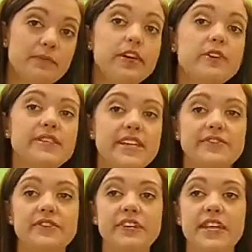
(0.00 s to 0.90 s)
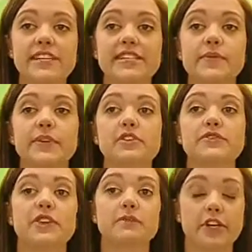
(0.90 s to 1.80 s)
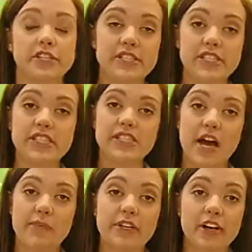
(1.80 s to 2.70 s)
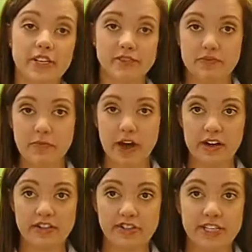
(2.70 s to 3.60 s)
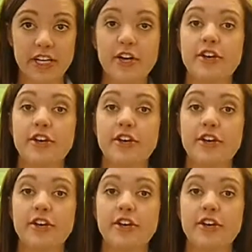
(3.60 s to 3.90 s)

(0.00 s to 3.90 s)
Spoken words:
Miro safety relays can be used for emergency stop and guard door monitoring,